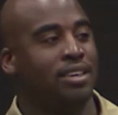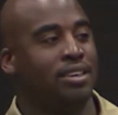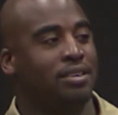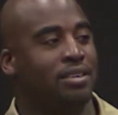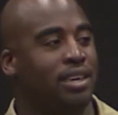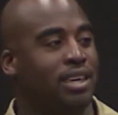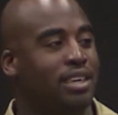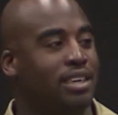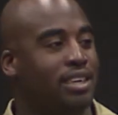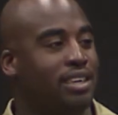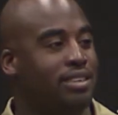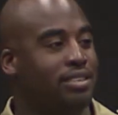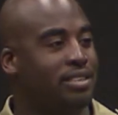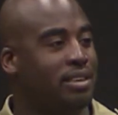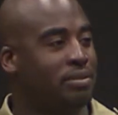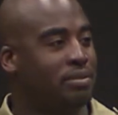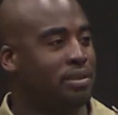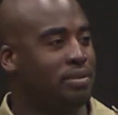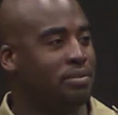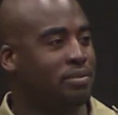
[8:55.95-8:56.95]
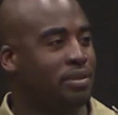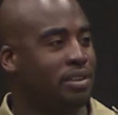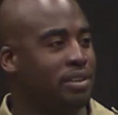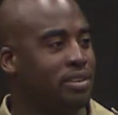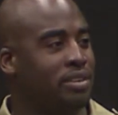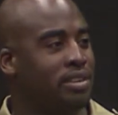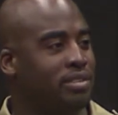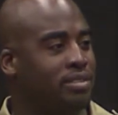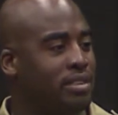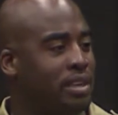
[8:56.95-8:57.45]
All right? It's something,
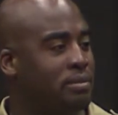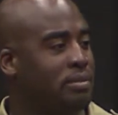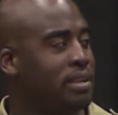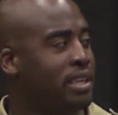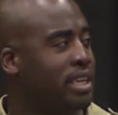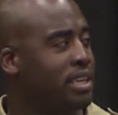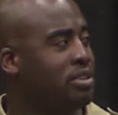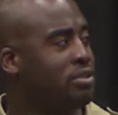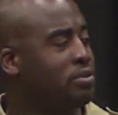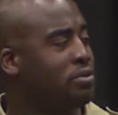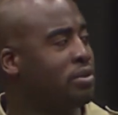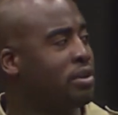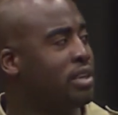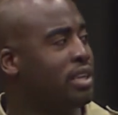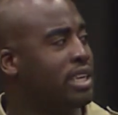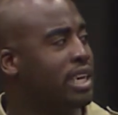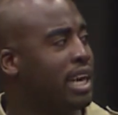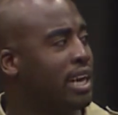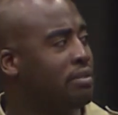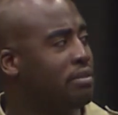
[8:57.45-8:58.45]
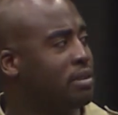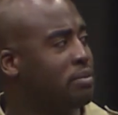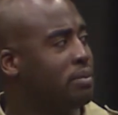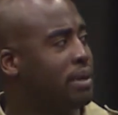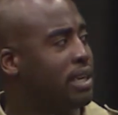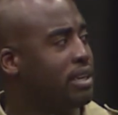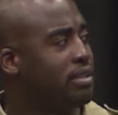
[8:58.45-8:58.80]
it's something that you really have to pay